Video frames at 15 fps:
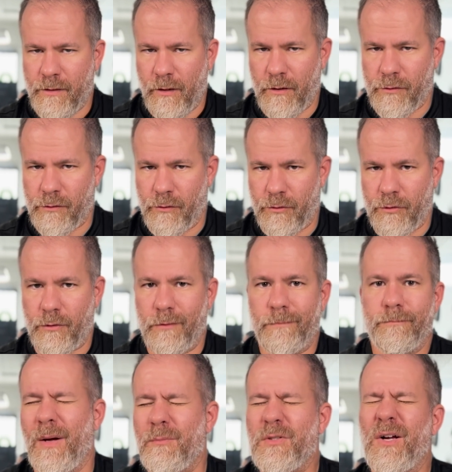dark social?
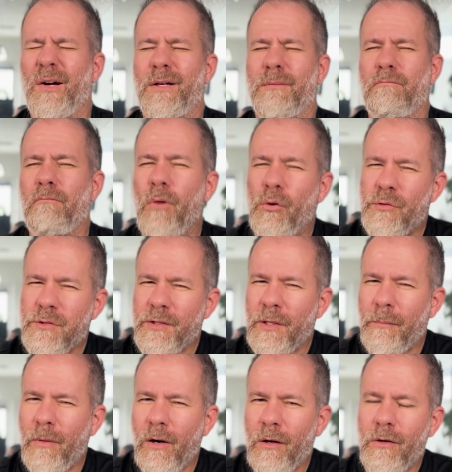I'm talking mostly to
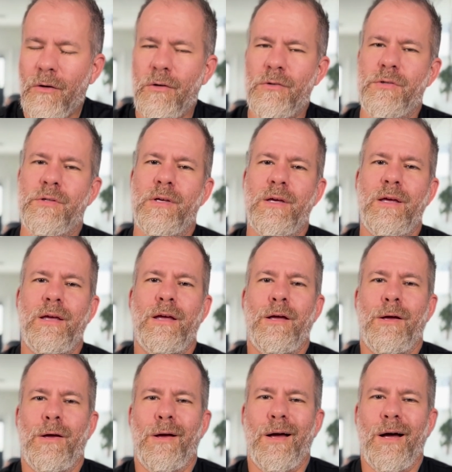marketers,
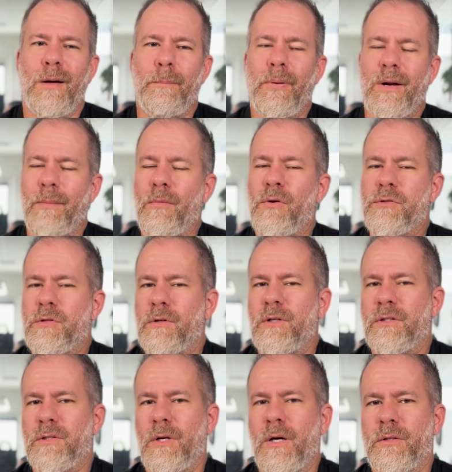but I'm also going
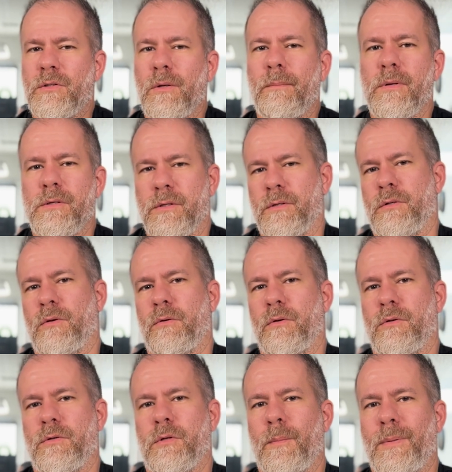to talk to business
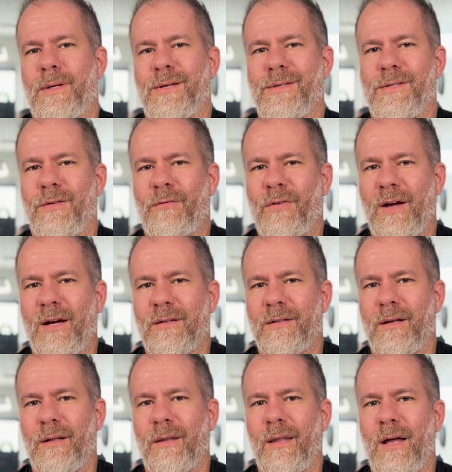owners because the fact
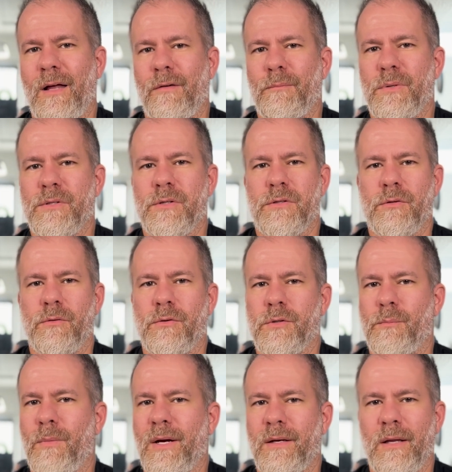a lot of business owners
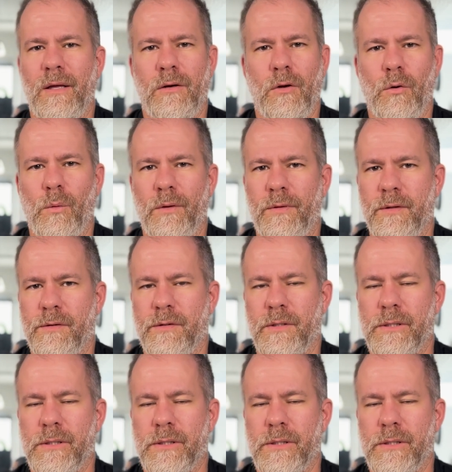might not know what this